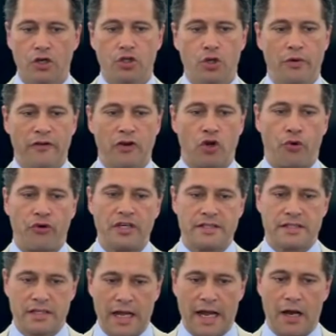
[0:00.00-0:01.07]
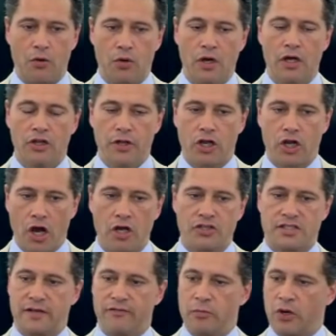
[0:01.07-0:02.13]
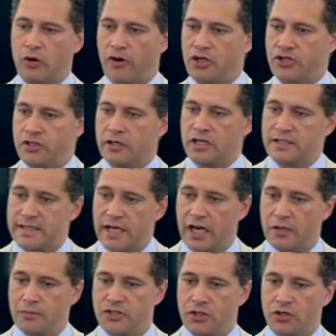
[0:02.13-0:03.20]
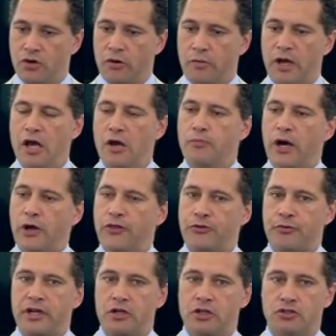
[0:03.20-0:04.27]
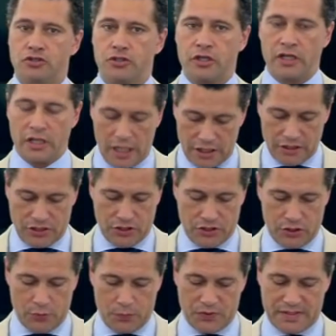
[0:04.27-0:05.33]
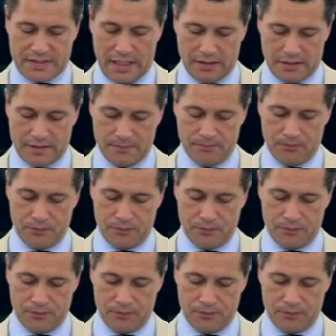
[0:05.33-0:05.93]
you increase now the cost of immigration and asylum to Europe by 392%.